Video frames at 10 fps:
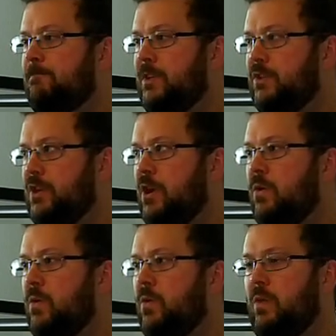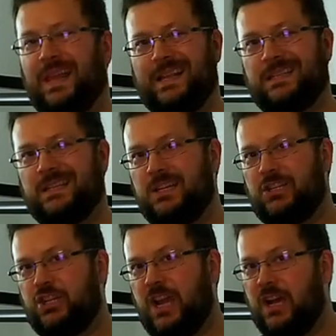So let's
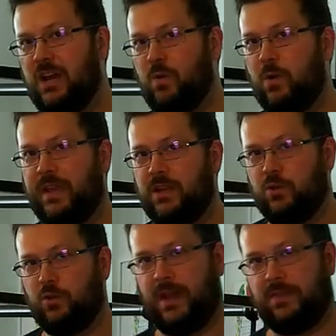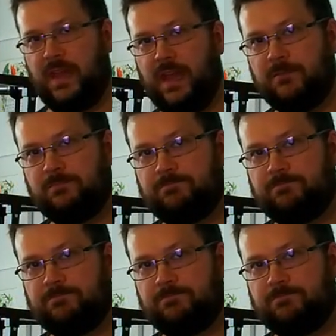check on what we can do about that.